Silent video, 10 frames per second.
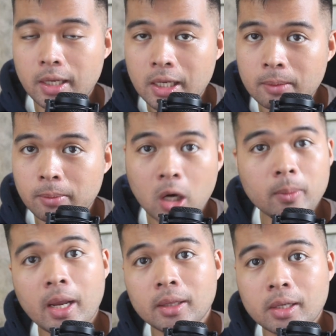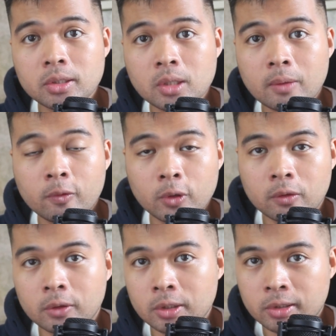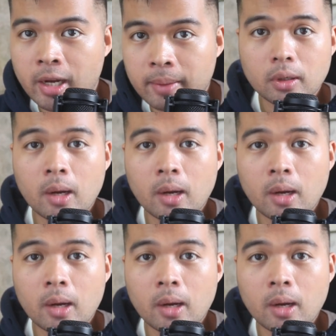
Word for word: in Power BI Desktop for the first time.